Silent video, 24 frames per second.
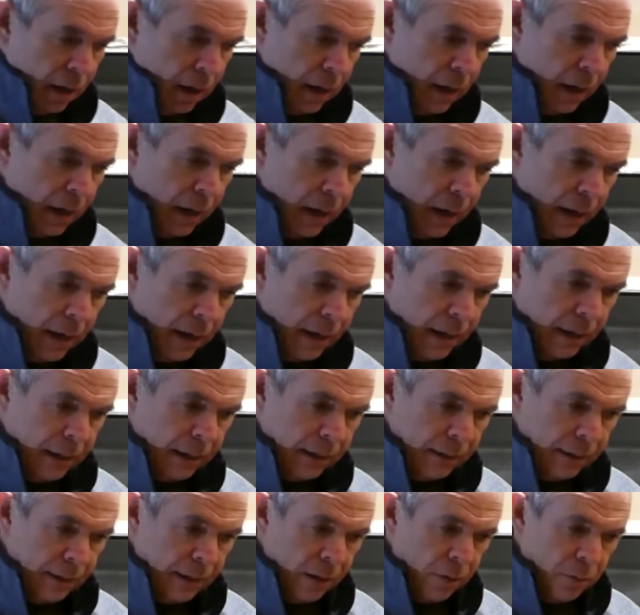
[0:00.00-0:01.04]

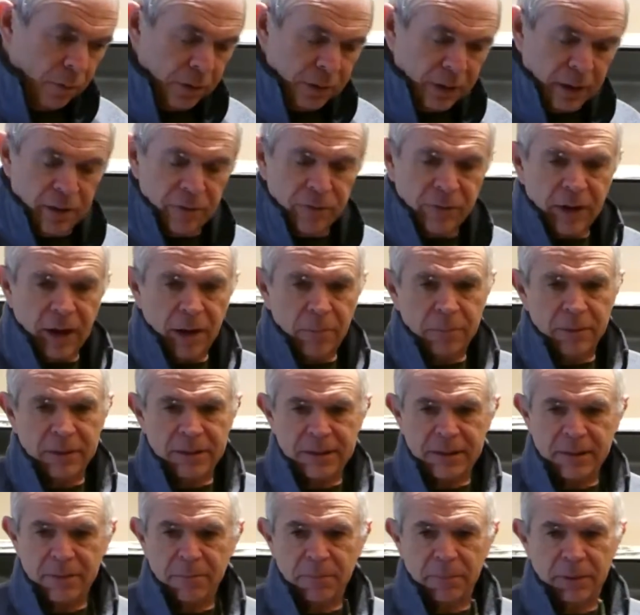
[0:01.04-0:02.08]
And I will give a couple
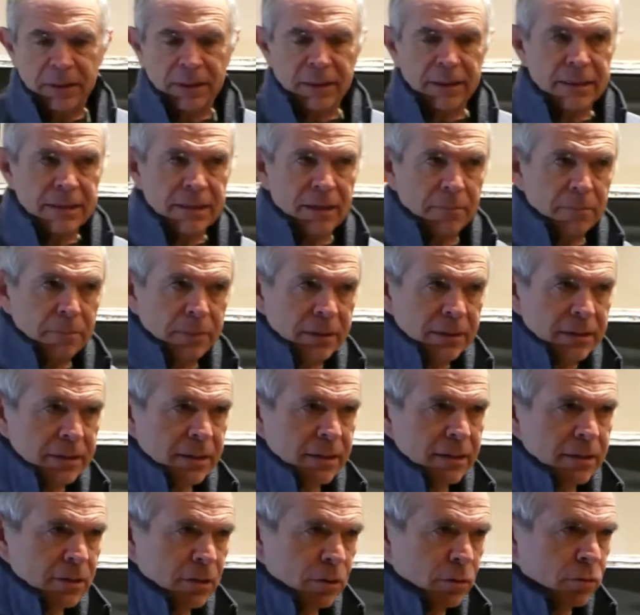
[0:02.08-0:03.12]
simple examples
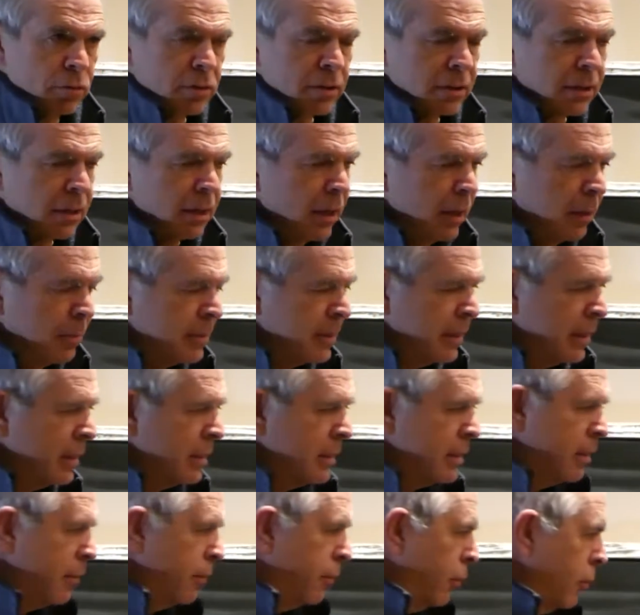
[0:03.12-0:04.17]
in those clips.
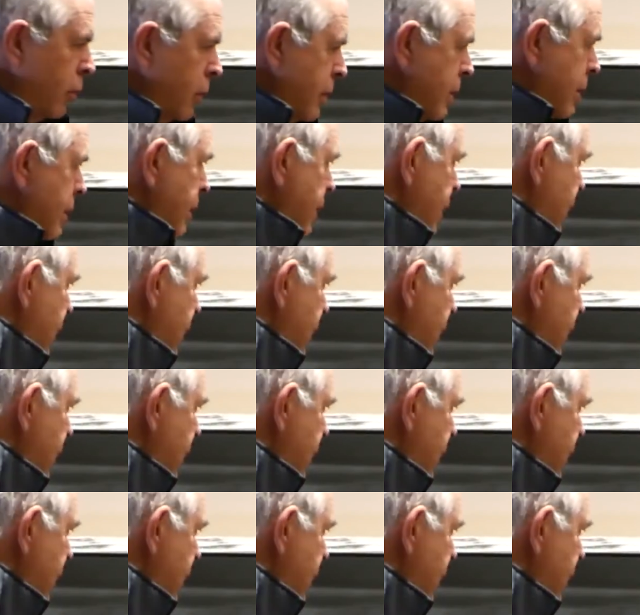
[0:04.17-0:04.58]
And the first